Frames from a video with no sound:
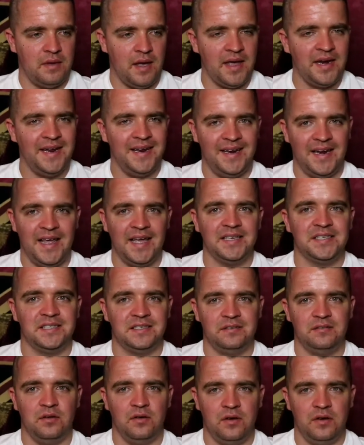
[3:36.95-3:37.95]
any
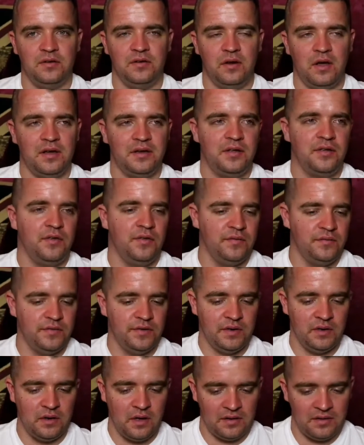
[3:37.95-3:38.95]
less like
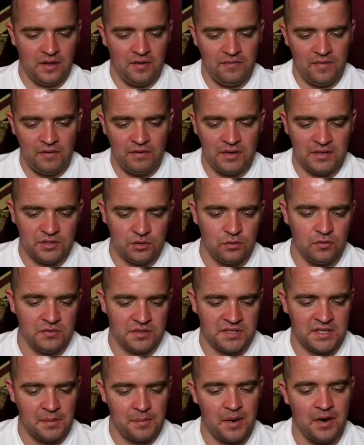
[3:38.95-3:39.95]
they're very sort
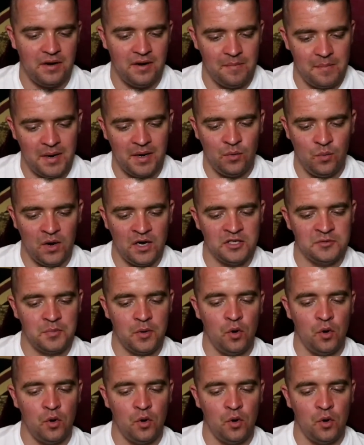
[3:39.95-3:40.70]
of similar in many ways,